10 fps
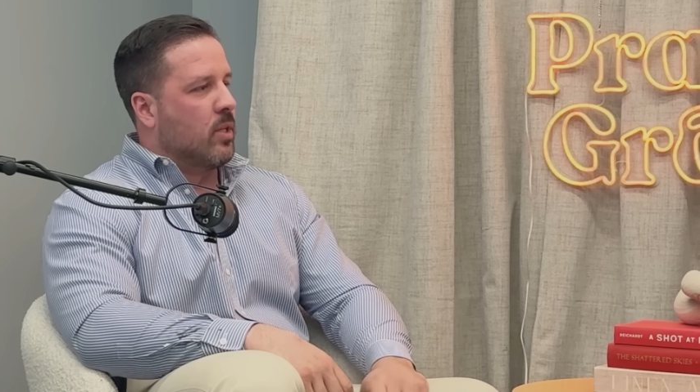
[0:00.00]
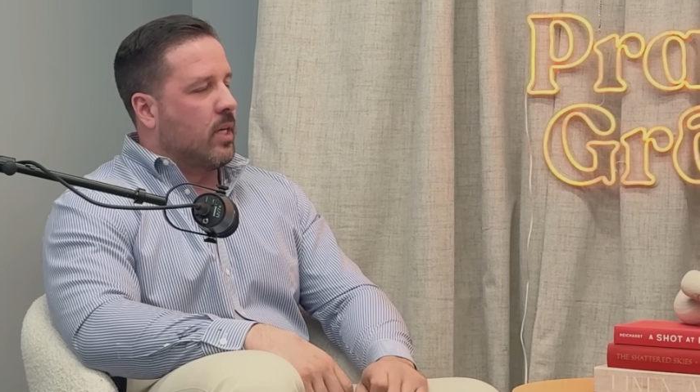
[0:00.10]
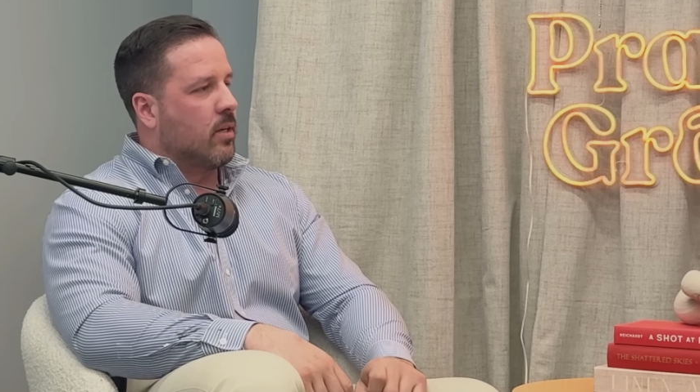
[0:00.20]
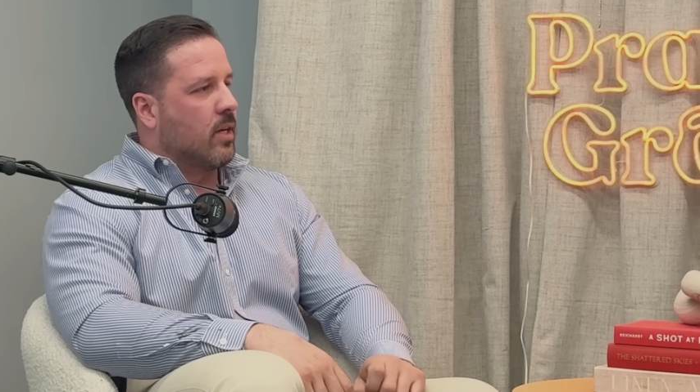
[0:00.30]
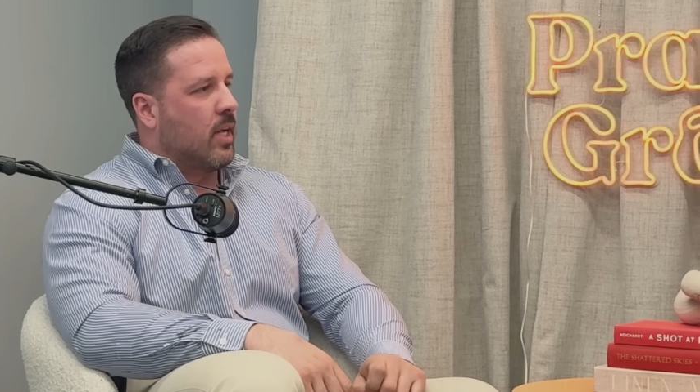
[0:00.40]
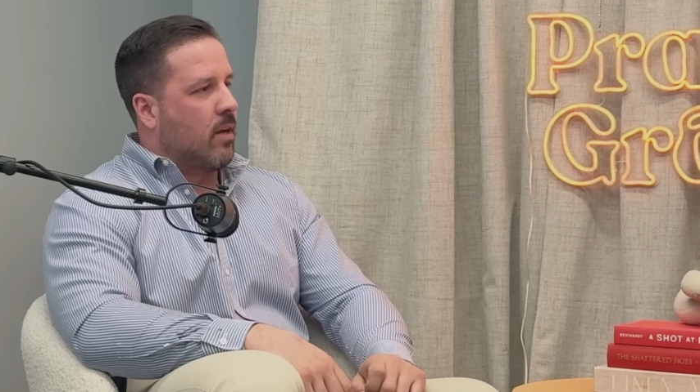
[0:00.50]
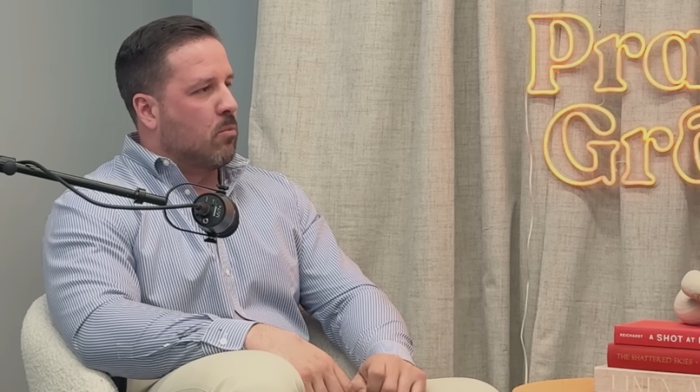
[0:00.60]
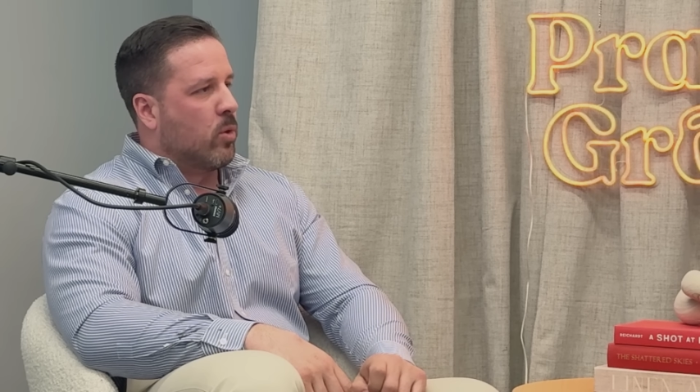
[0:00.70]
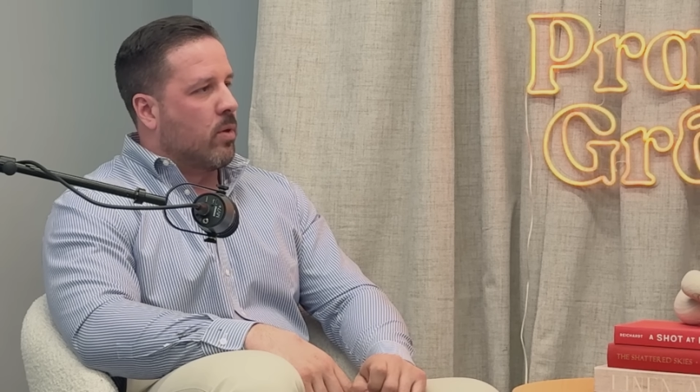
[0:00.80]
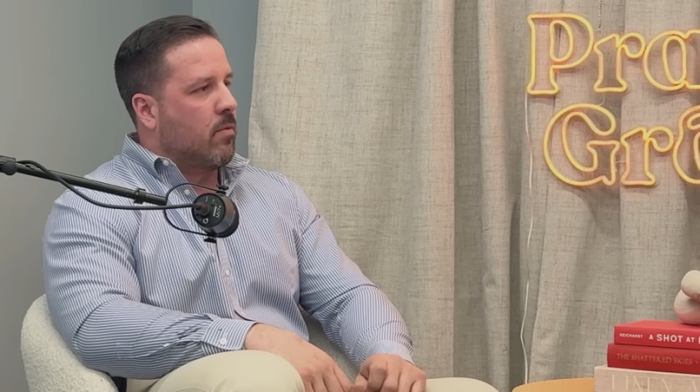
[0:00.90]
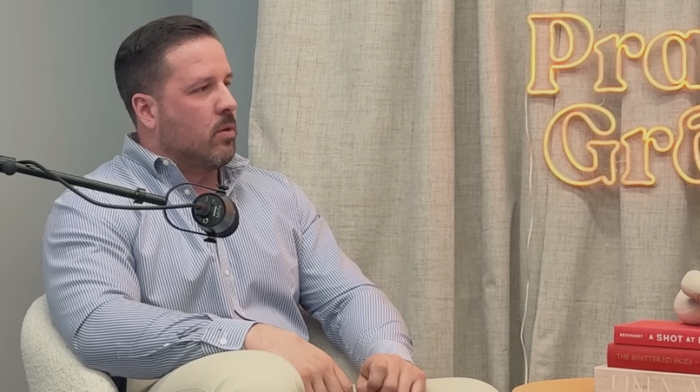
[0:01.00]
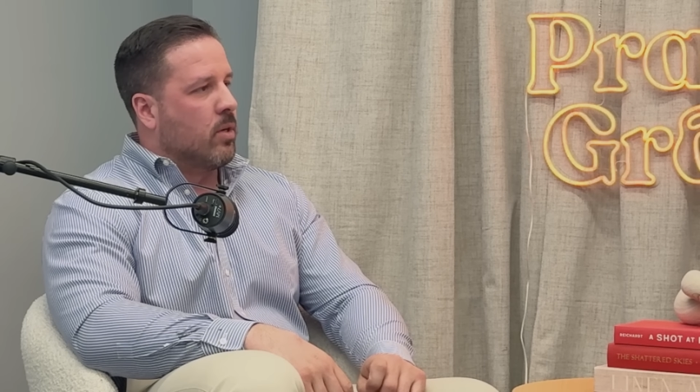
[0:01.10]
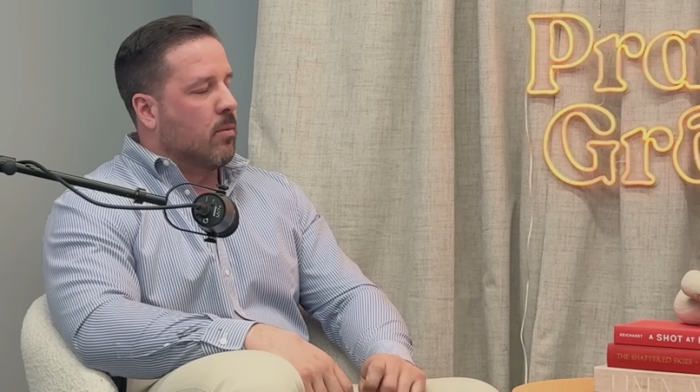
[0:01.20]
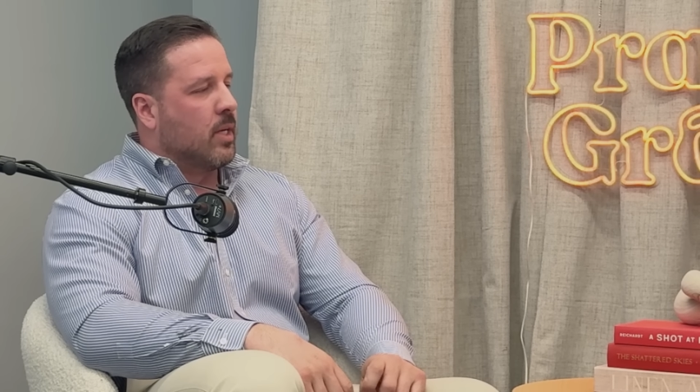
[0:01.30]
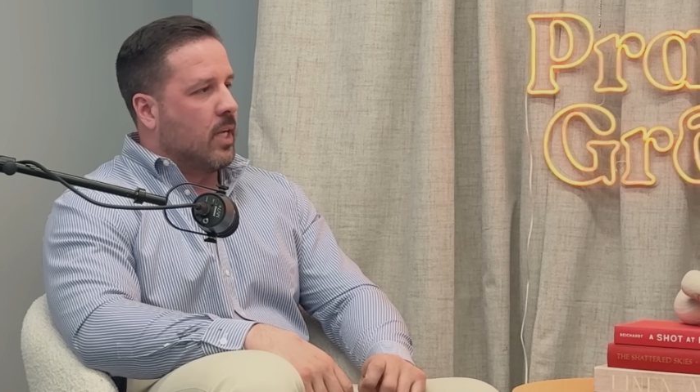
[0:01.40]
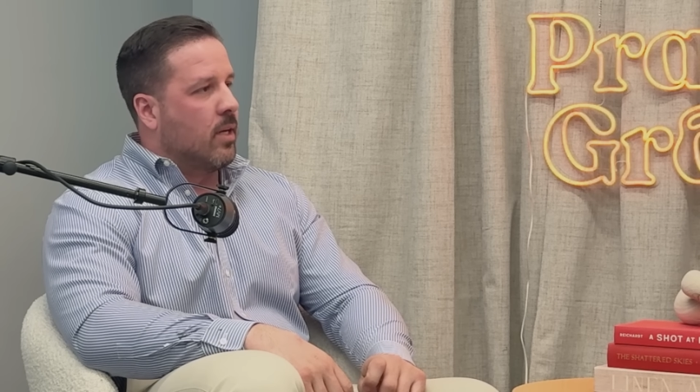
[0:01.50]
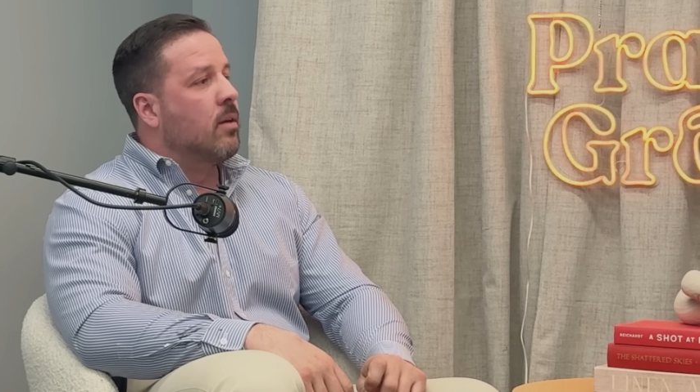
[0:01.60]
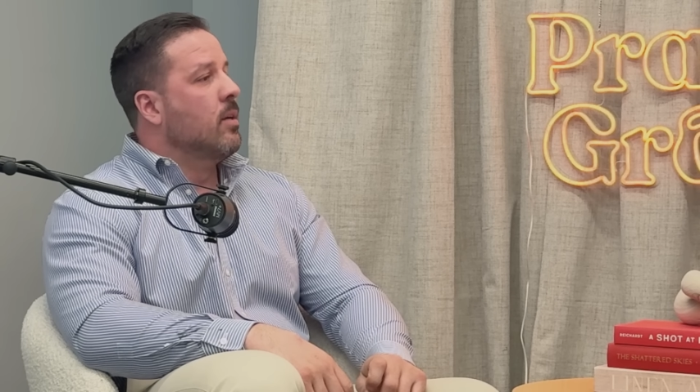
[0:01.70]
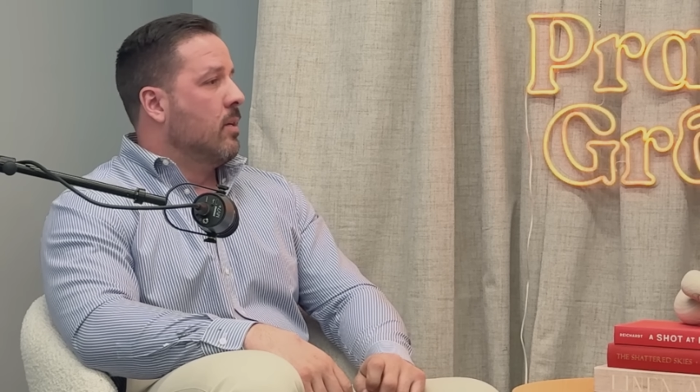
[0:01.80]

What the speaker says: that you're going to have more rep coming in.